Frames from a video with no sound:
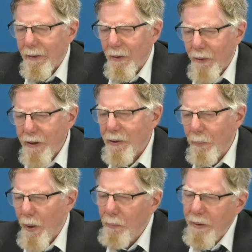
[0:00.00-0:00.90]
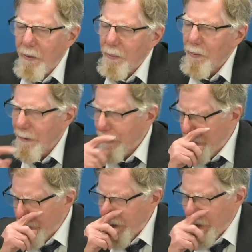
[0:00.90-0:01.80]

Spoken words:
question of public order